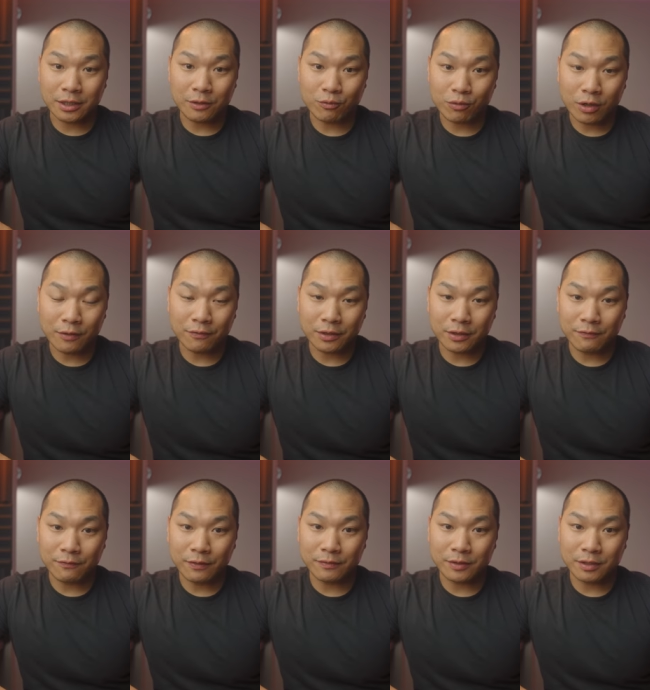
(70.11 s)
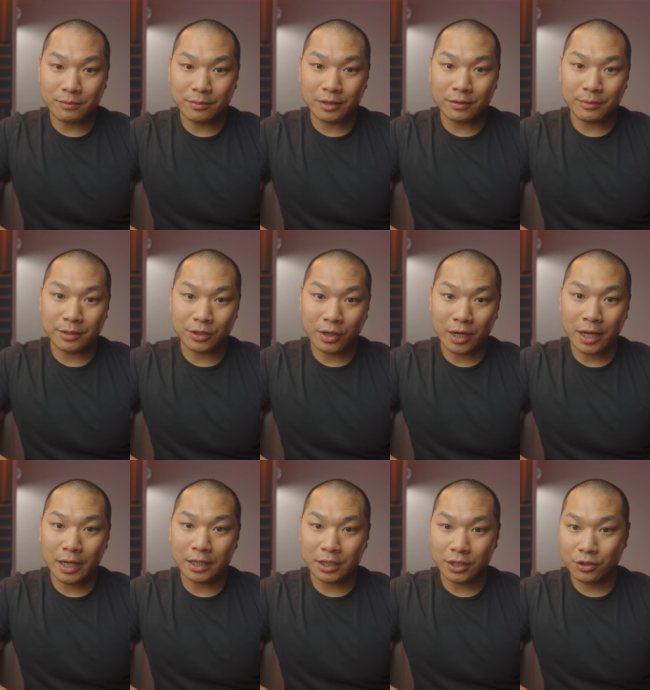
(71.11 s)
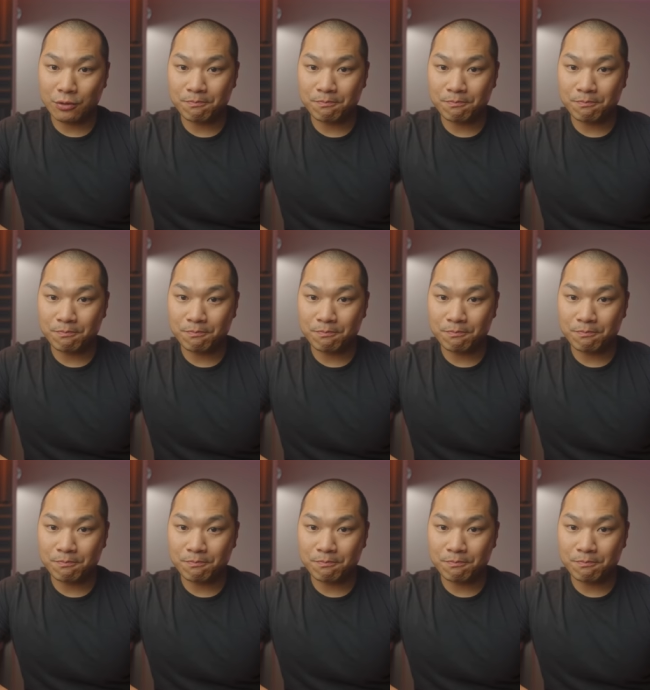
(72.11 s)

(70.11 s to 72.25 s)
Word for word: the roughly 50 millimeter height here.